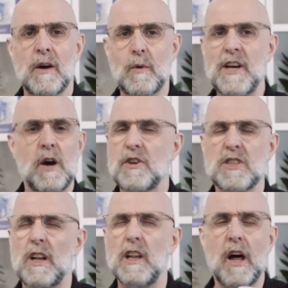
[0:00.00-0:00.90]
We know
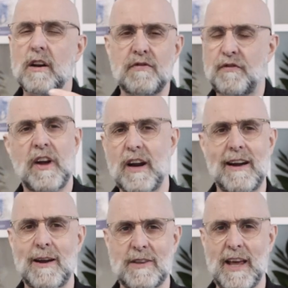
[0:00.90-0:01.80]
there's a lot of
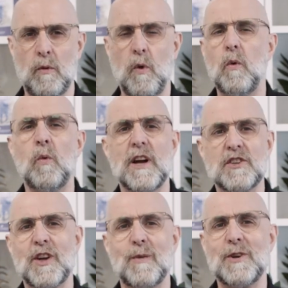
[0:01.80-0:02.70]
fear out there. What
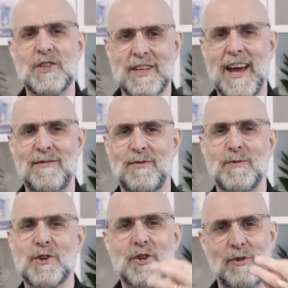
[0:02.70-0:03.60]
words can we say
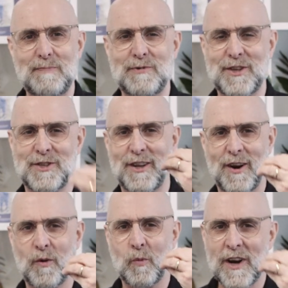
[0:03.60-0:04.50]
from the scriptures that
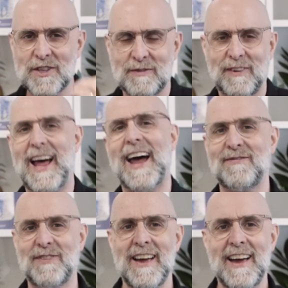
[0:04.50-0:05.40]
are the words of life